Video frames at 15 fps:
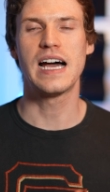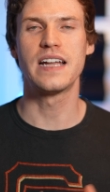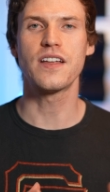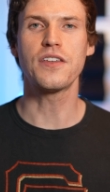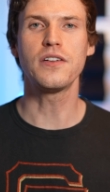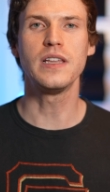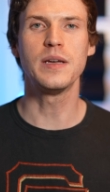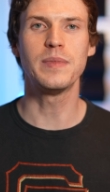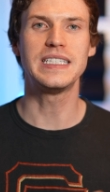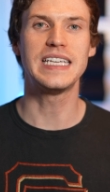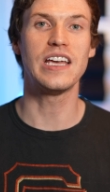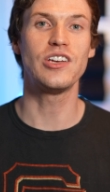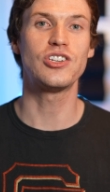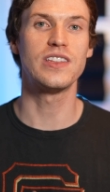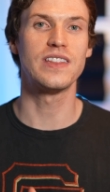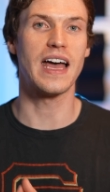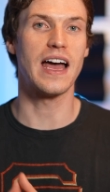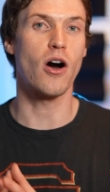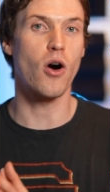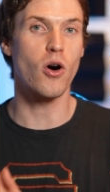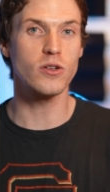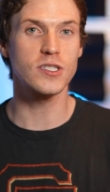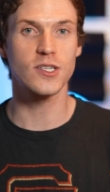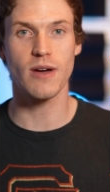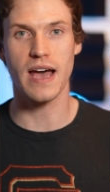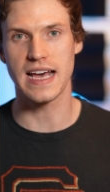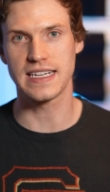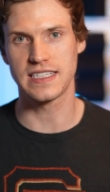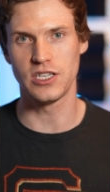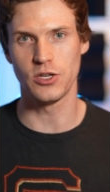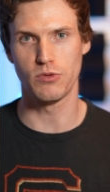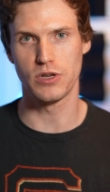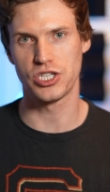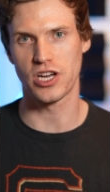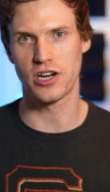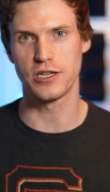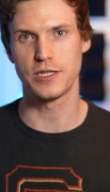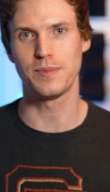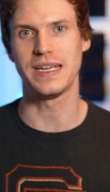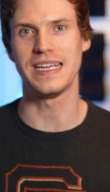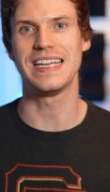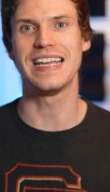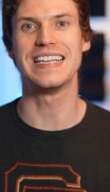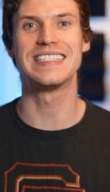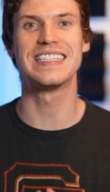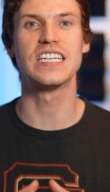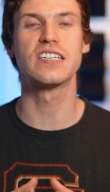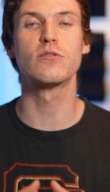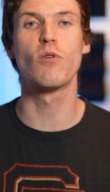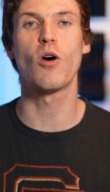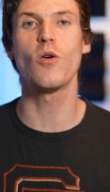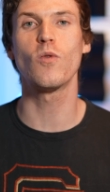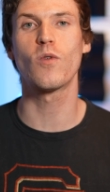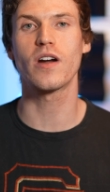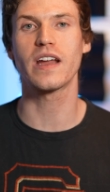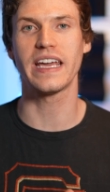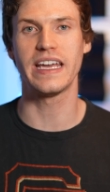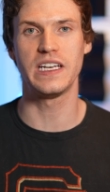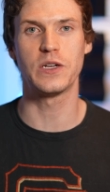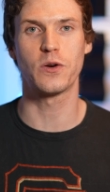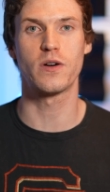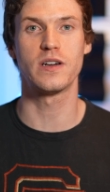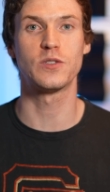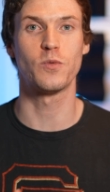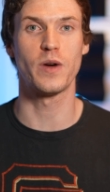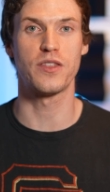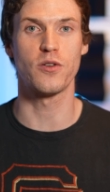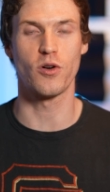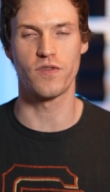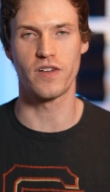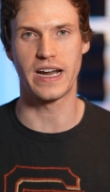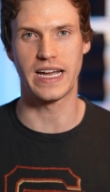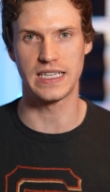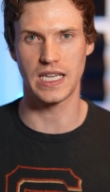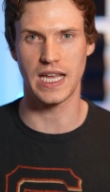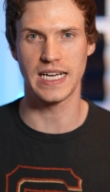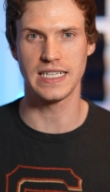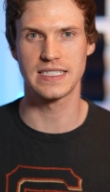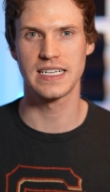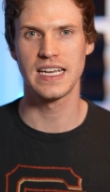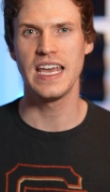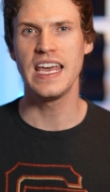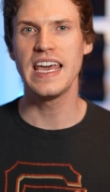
Another limitation that also has to do with shutter speed is this won't work indoors with overhead lights.